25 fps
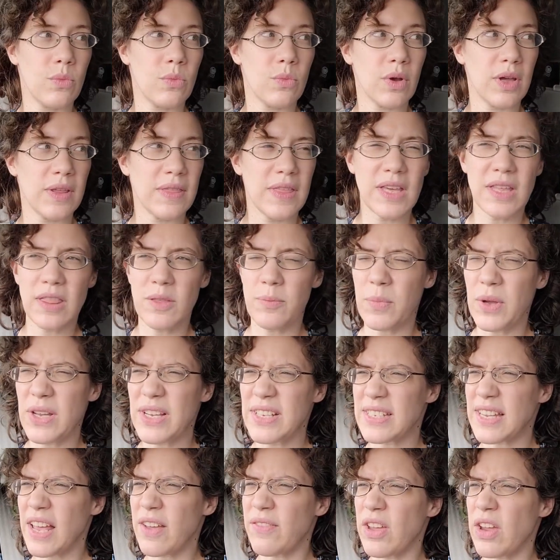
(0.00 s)
I think the
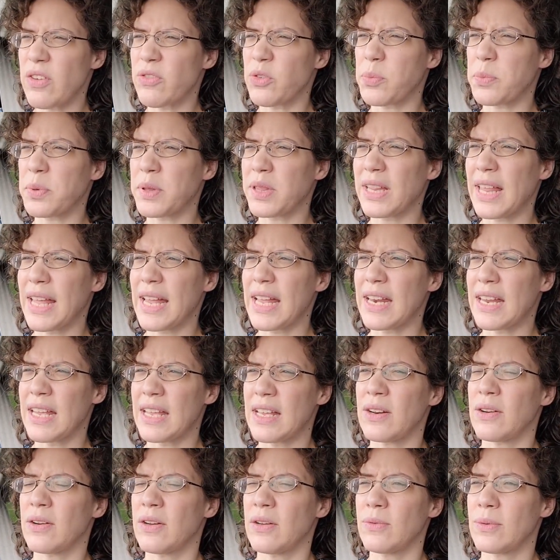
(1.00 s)
biggest I've ever played
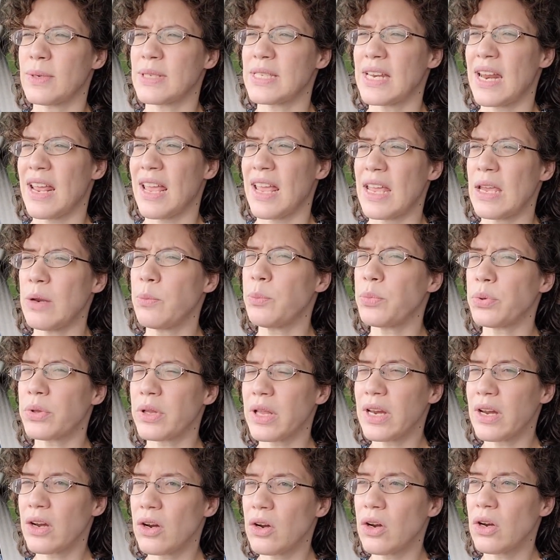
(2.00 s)
in was an
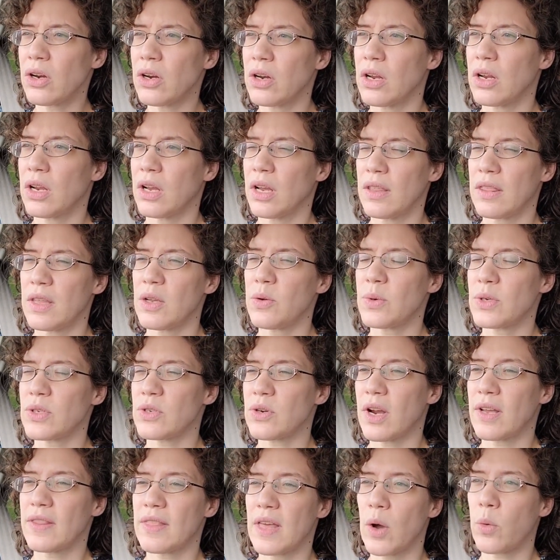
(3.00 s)
8-player. I think we
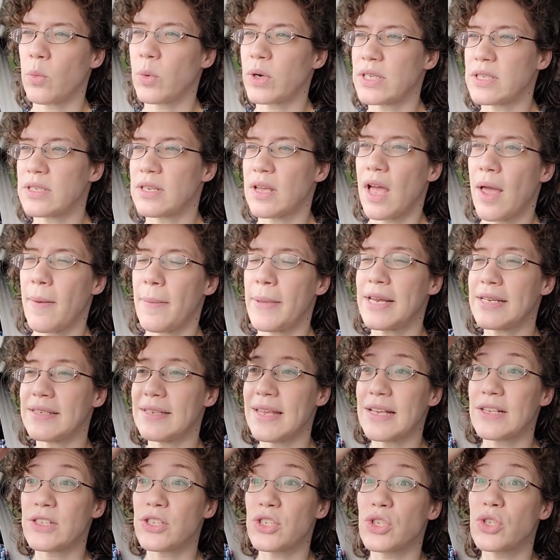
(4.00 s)
tried that one time, and it
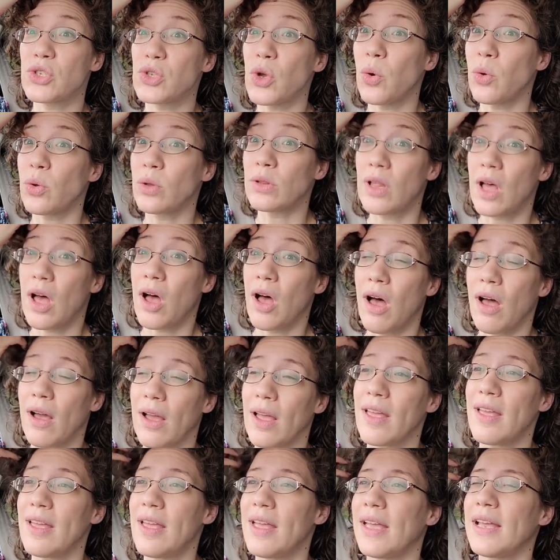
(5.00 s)
takes so
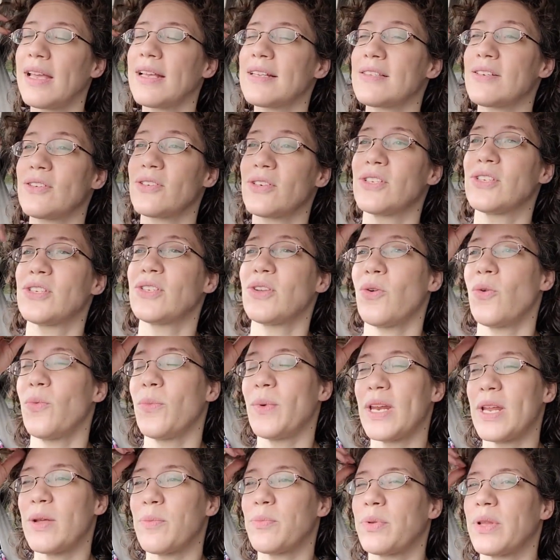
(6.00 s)
long because there are so
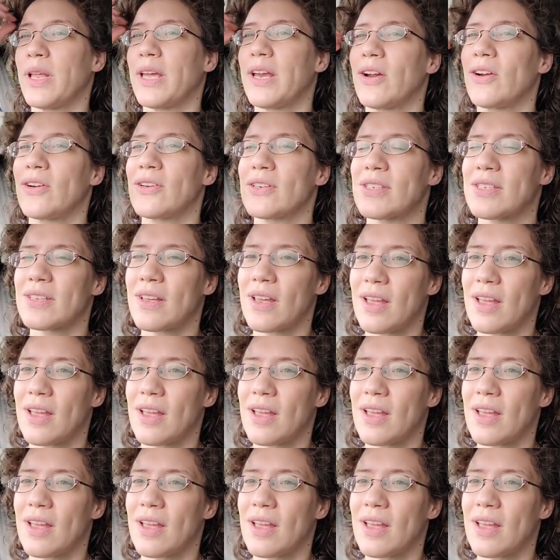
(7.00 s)
many players.